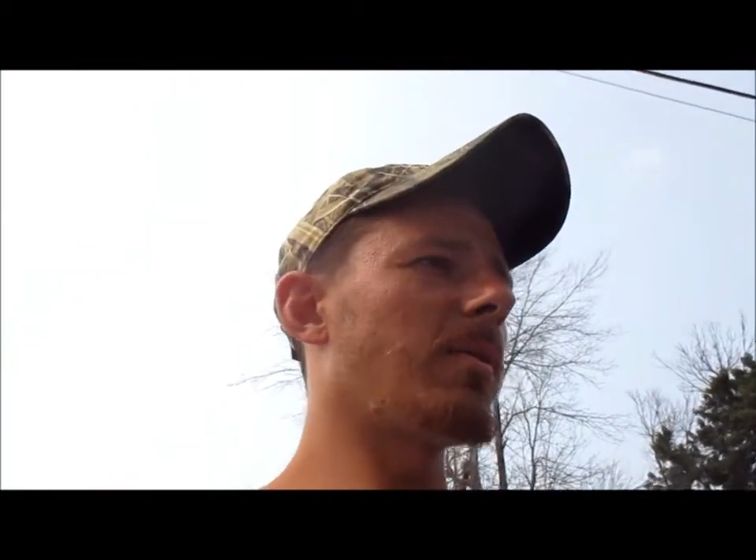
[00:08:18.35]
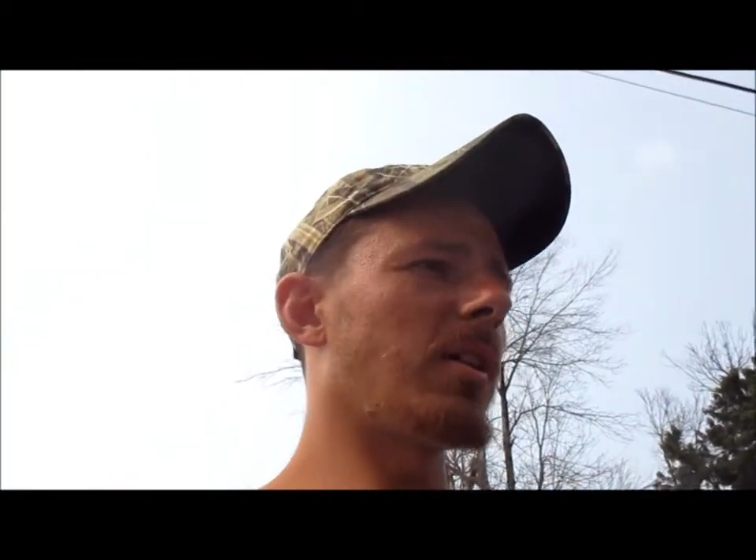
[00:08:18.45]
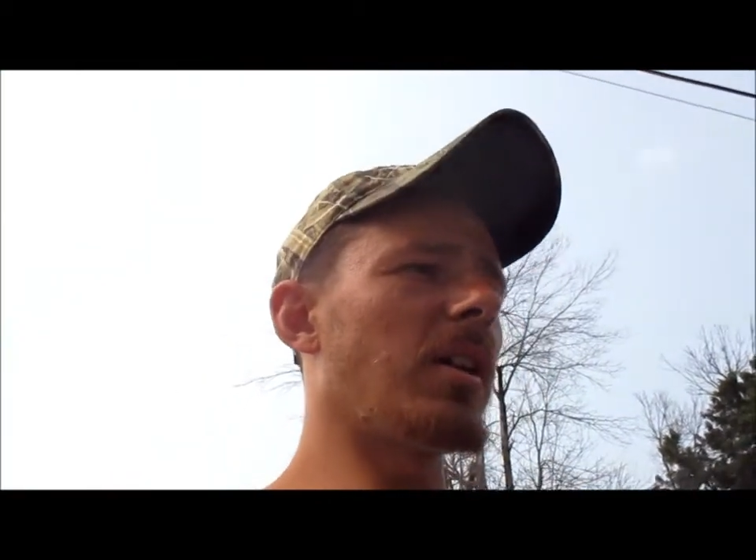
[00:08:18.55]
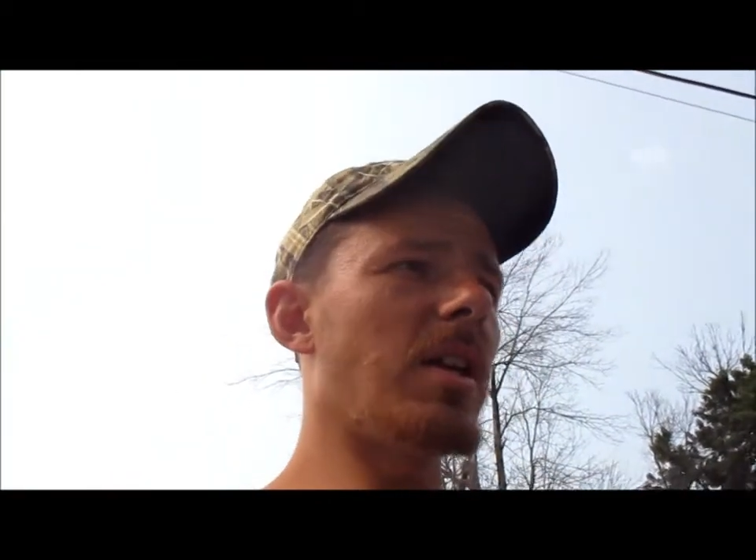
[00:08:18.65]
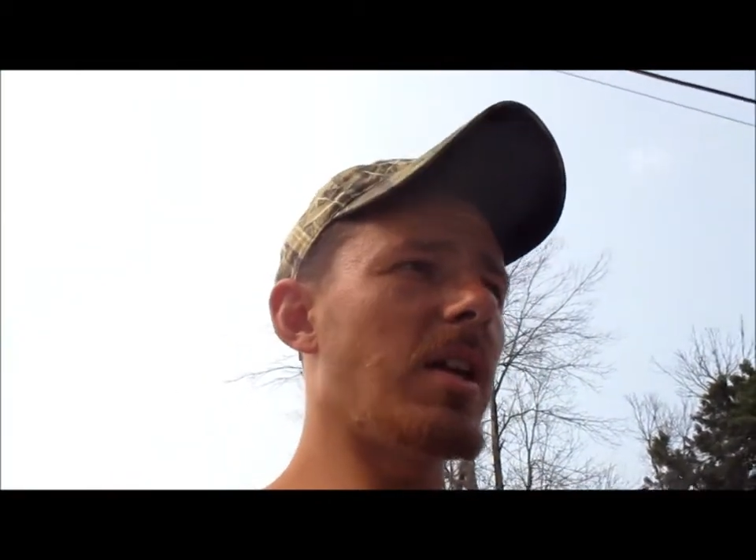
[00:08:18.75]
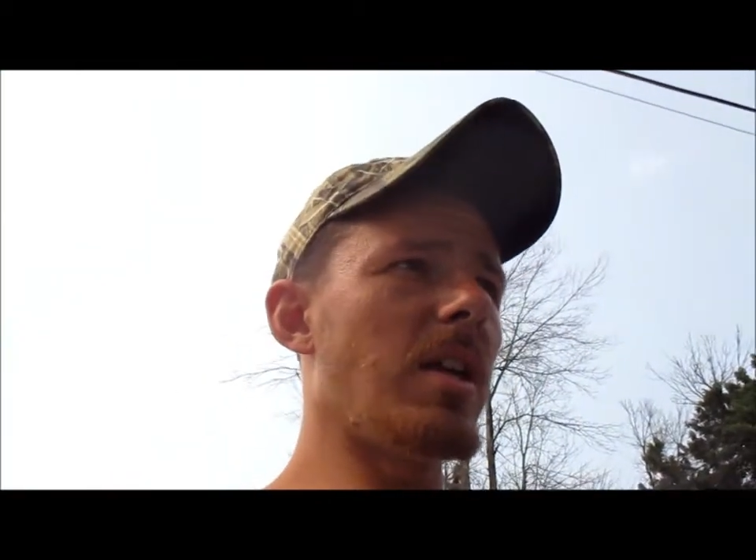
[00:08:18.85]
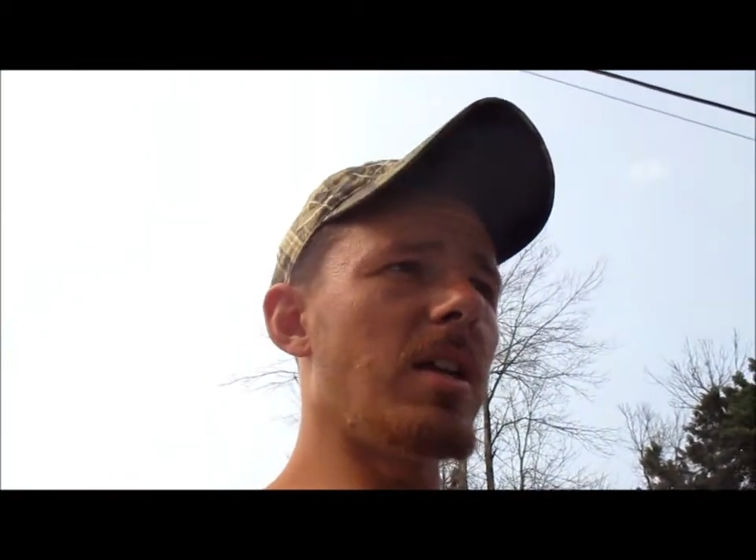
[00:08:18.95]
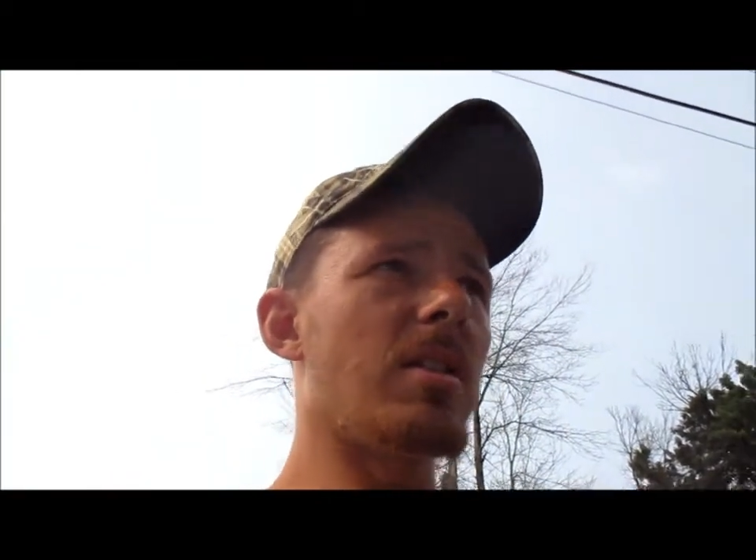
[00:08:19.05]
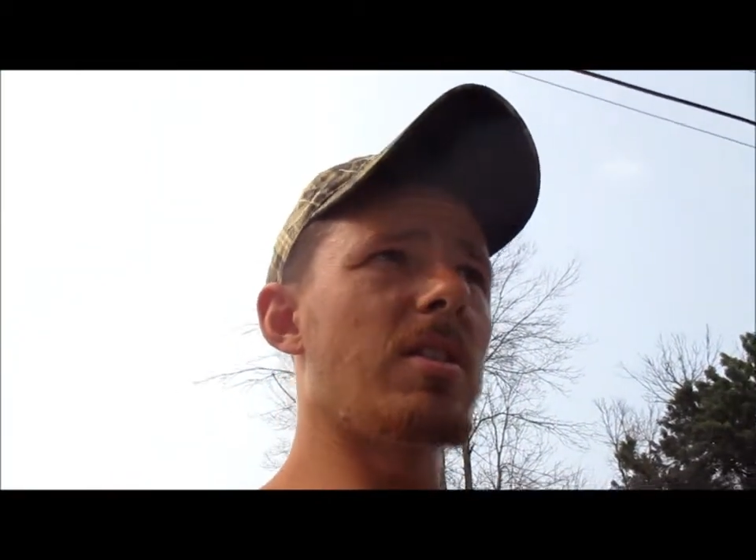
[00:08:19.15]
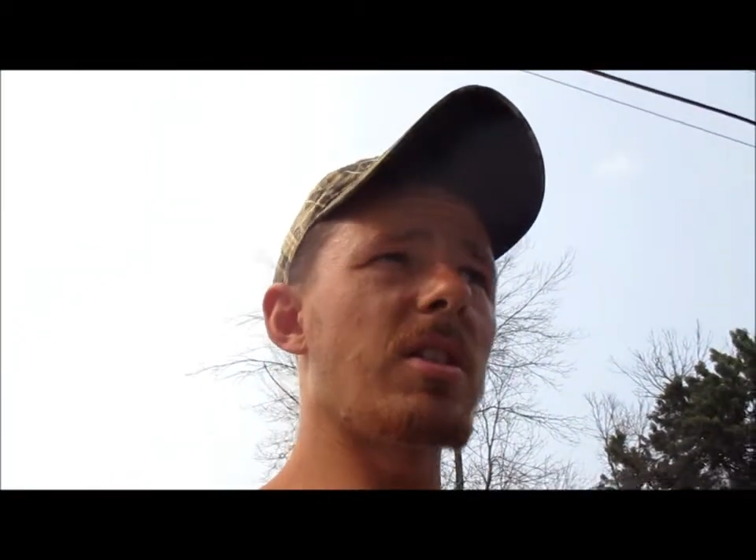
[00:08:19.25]
There
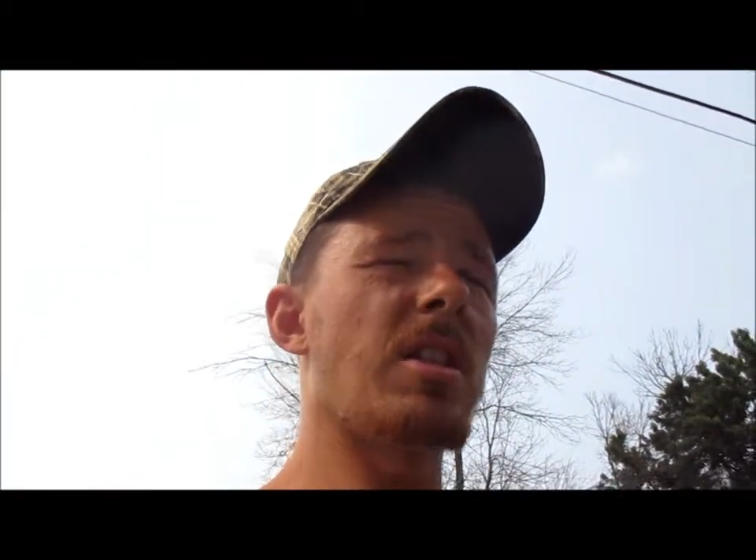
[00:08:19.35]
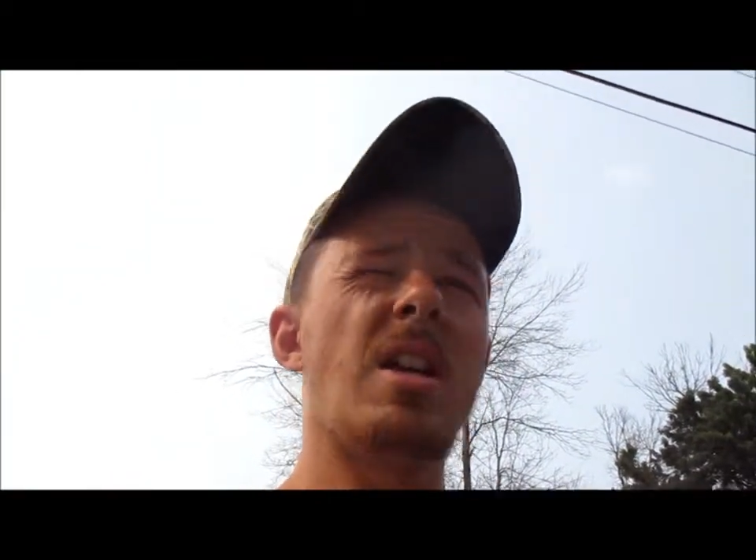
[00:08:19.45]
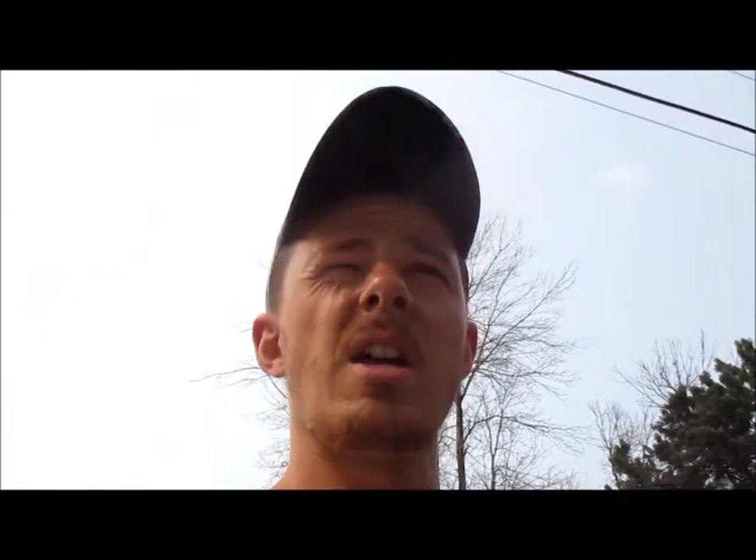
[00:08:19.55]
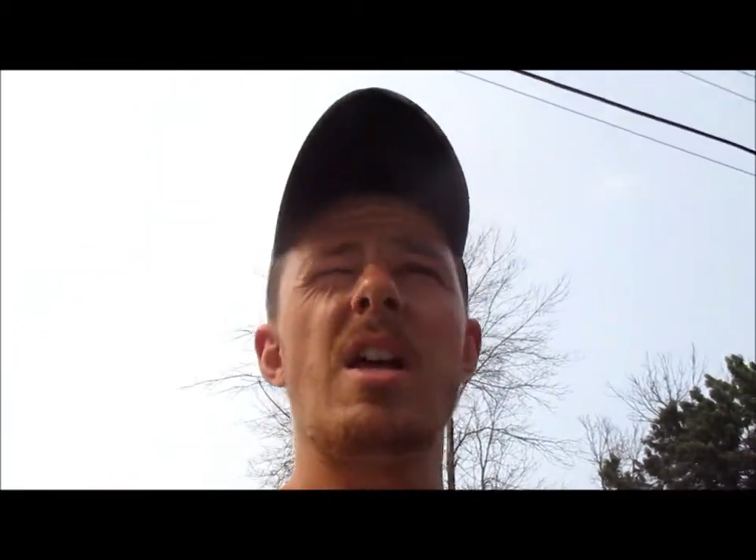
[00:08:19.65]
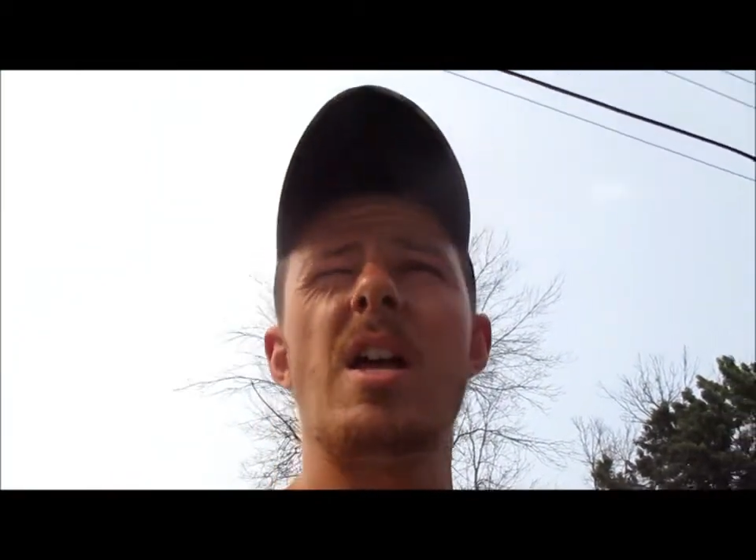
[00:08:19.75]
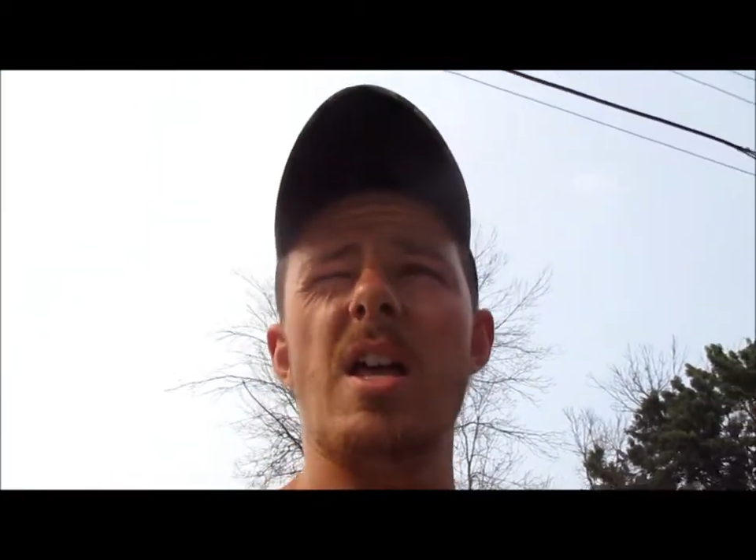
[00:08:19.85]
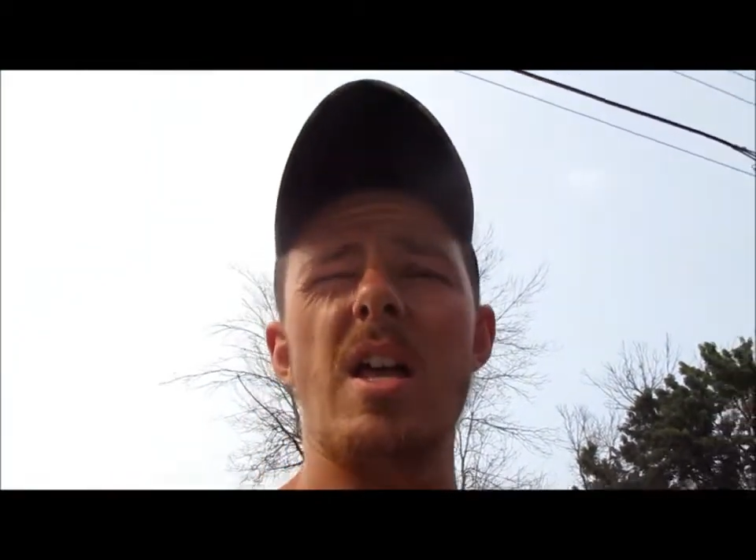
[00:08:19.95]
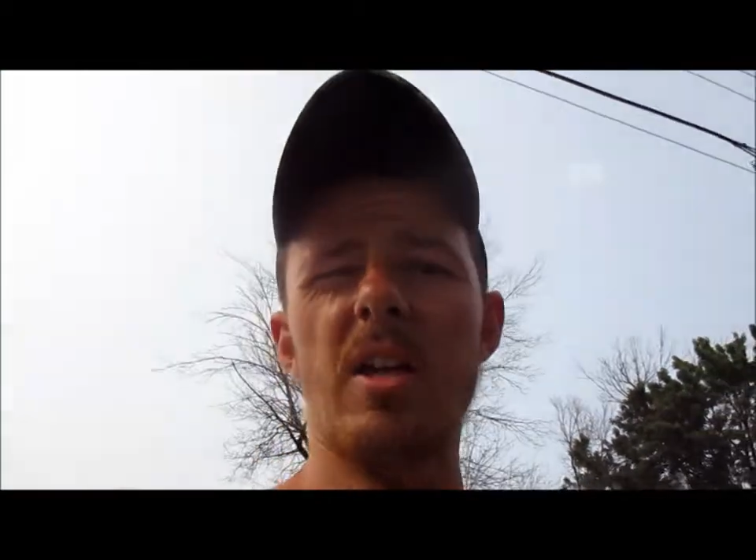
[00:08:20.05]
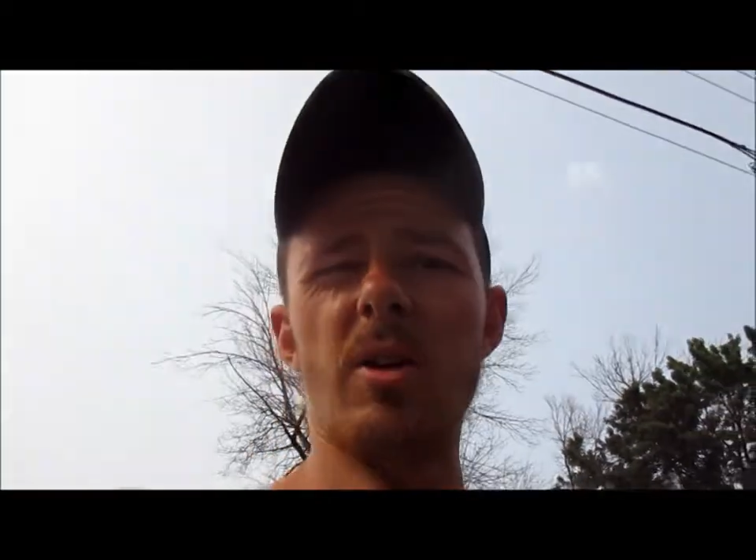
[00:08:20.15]
is a